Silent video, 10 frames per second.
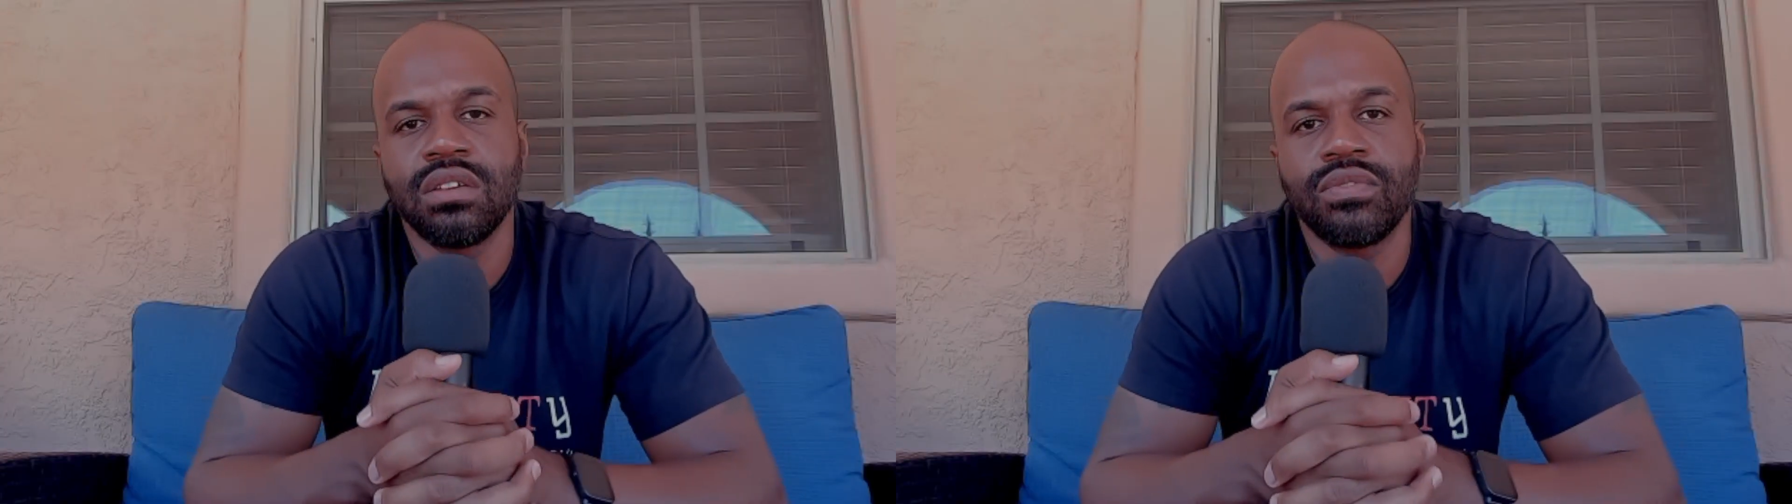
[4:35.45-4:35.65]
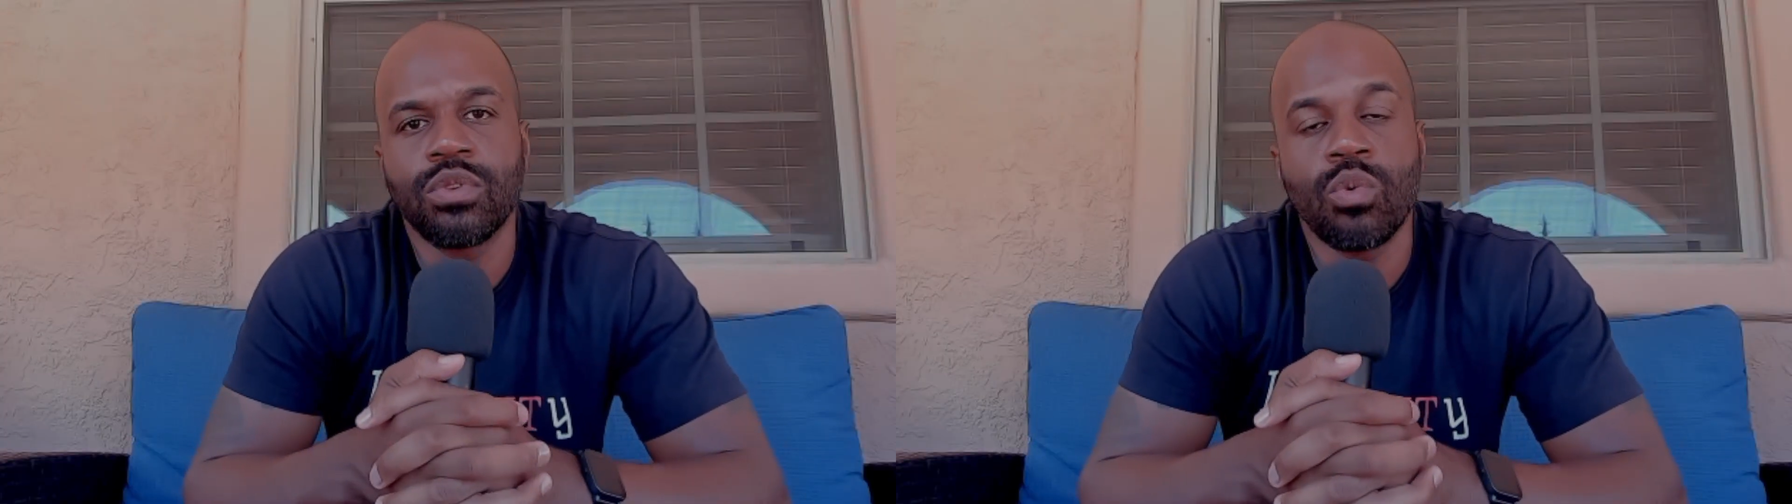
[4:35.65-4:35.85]
you
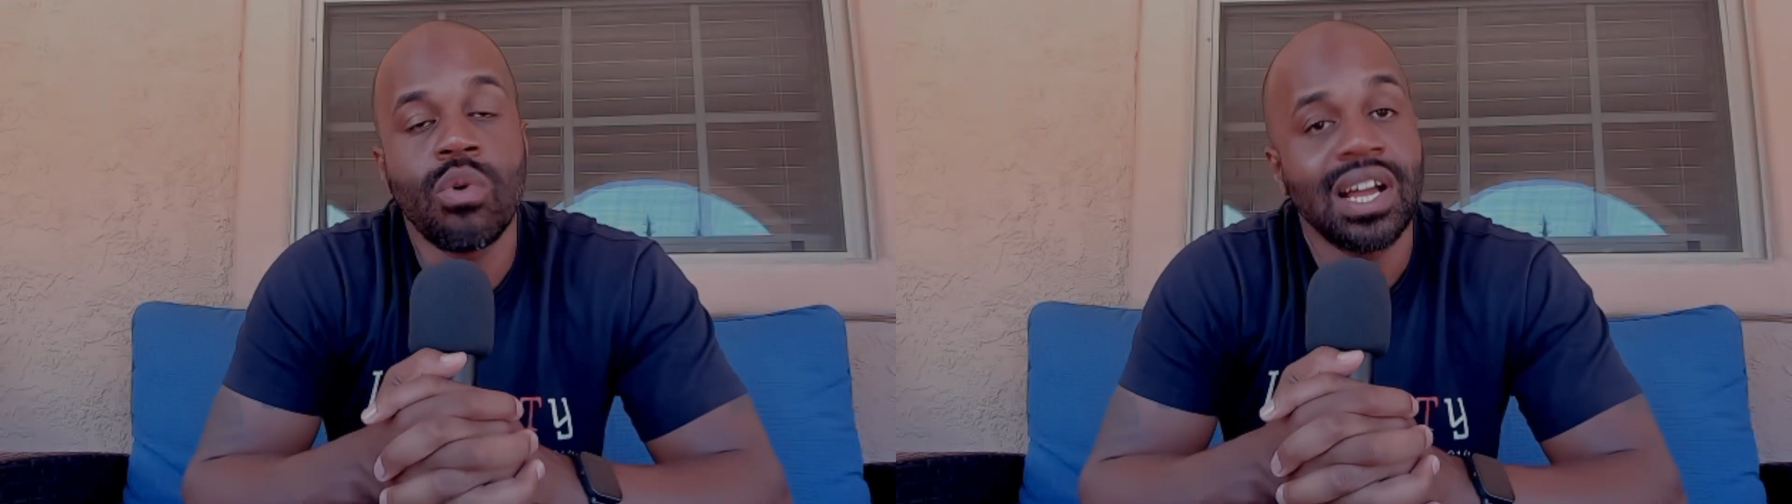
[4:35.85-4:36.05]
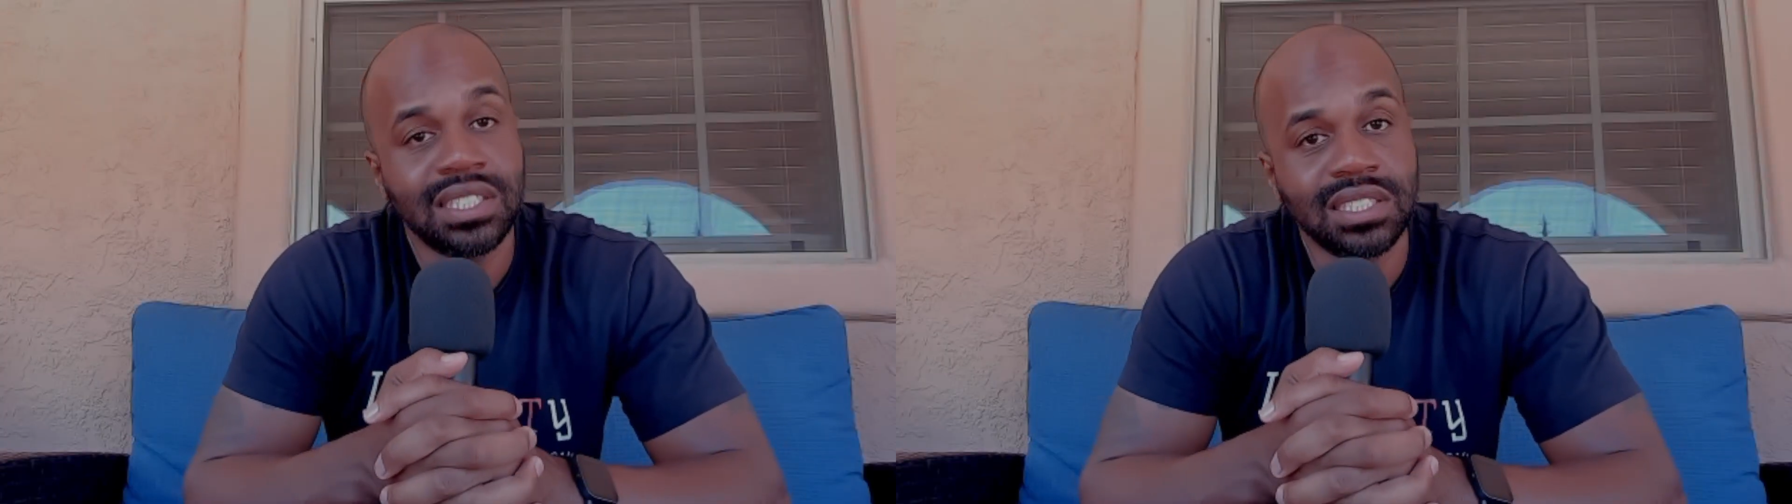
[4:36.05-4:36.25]
for
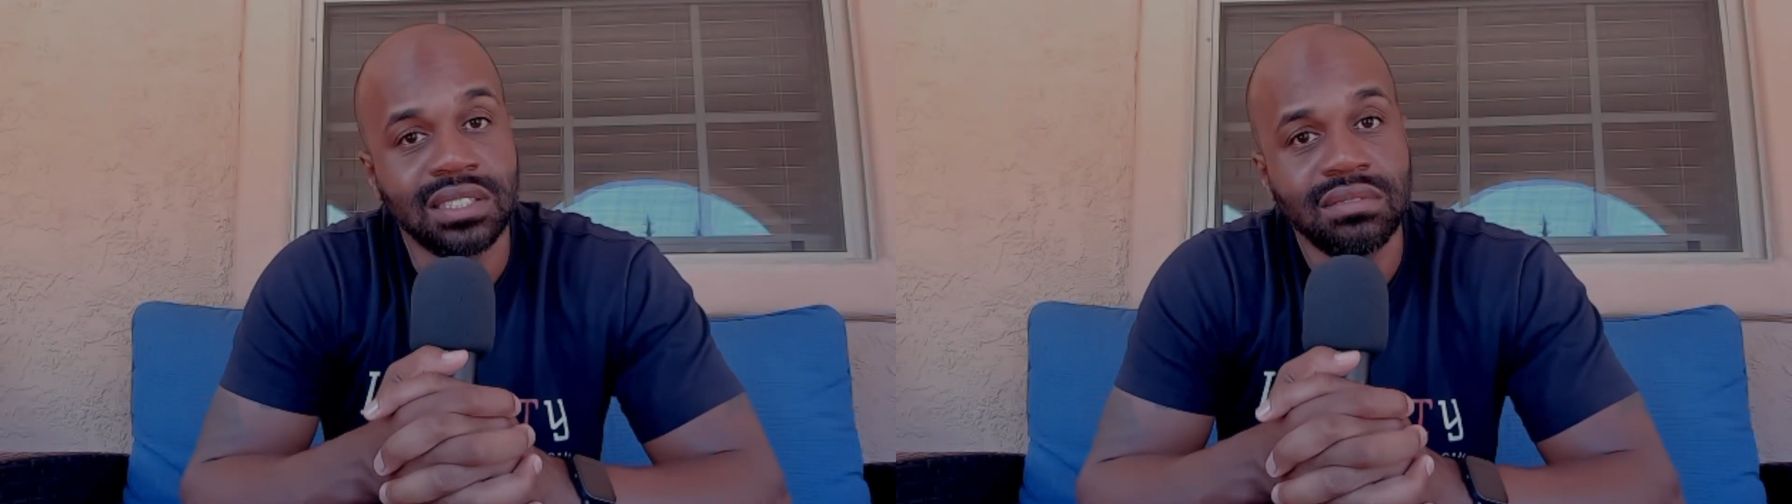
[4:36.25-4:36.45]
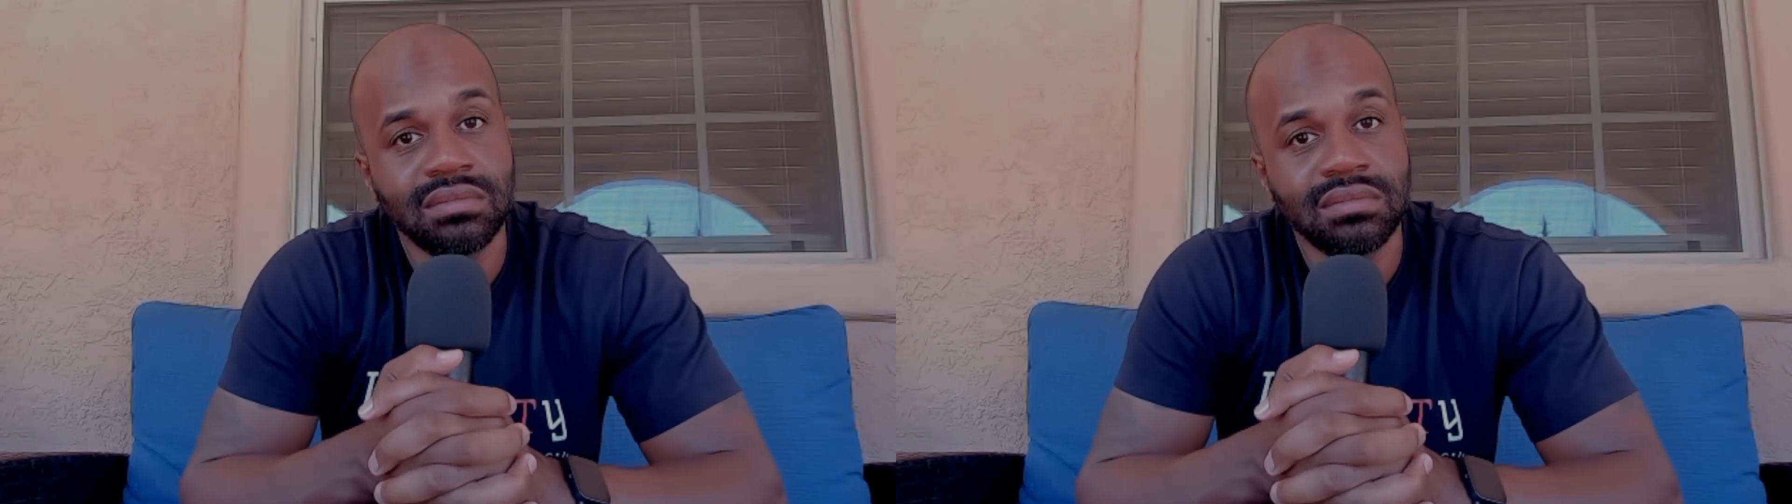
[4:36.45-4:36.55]
watching.